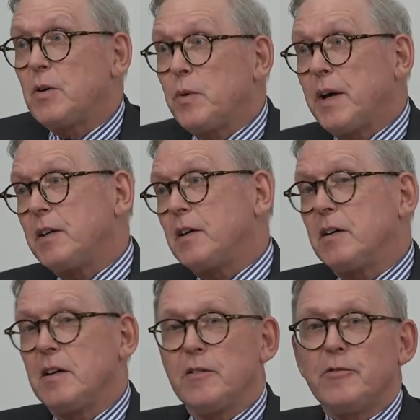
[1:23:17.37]
We had a
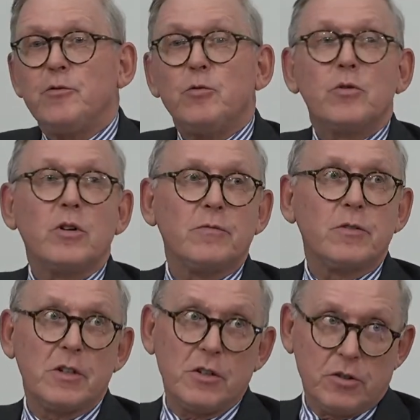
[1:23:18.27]
full
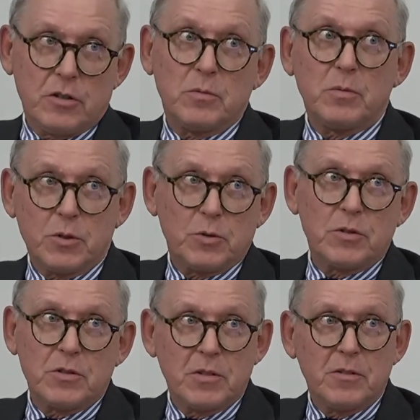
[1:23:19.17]
conversation, which
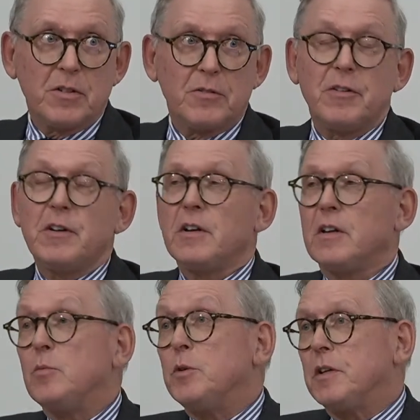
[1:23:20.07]
was very
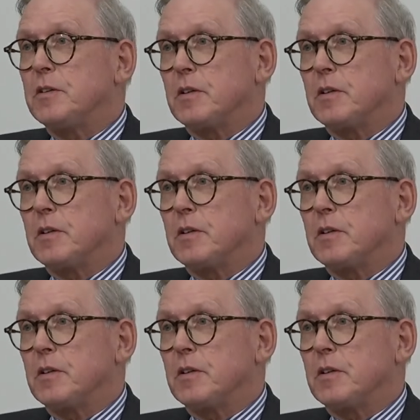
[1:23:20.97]
illuminating.